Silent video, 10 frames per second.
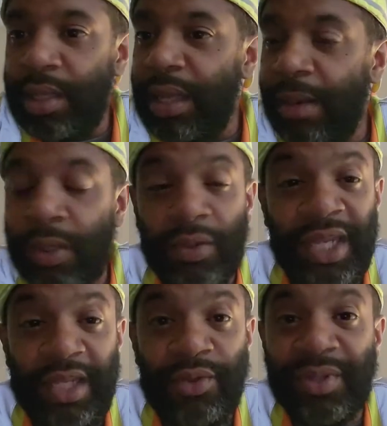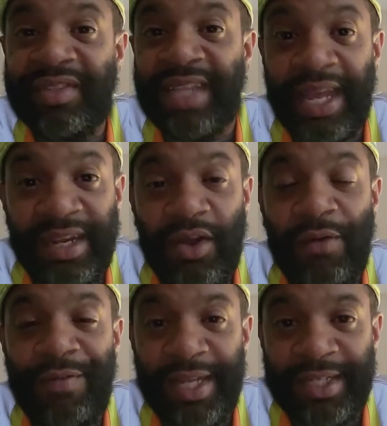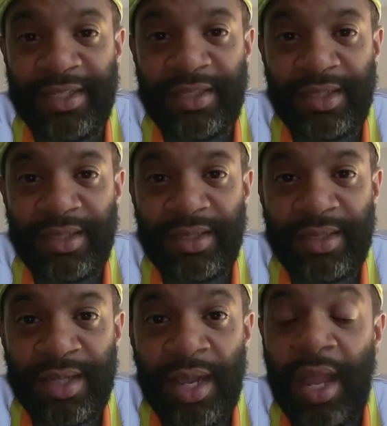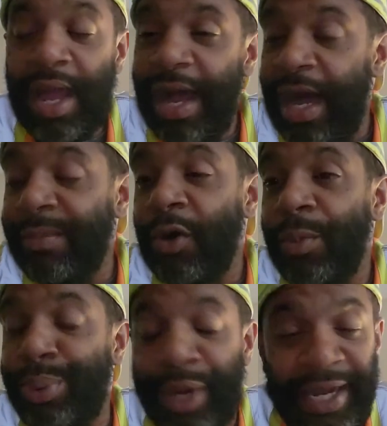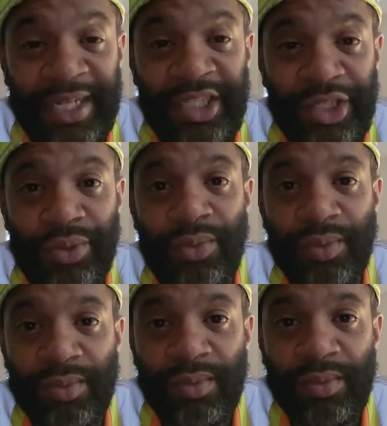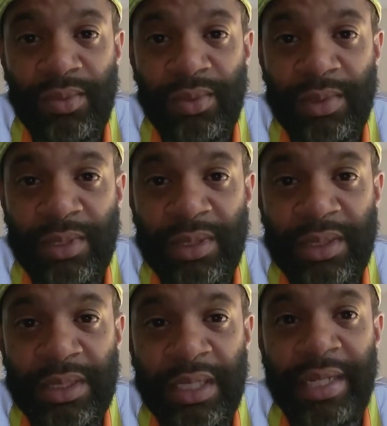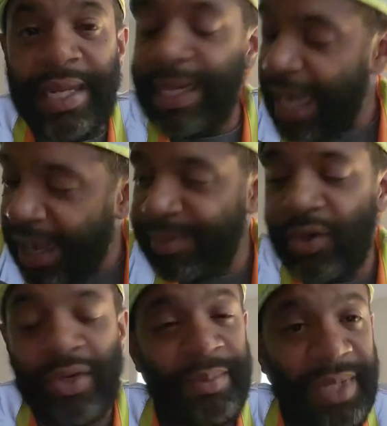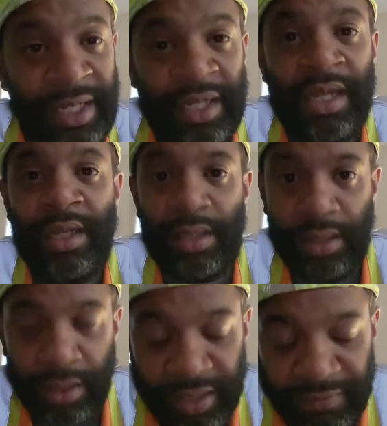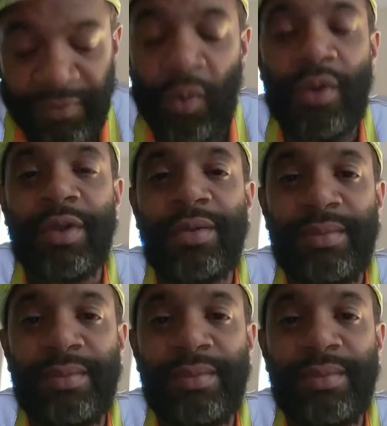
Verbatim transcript: I'm gonna give you a standing ovation. I'm gonna praise you and I'm going to be looking forward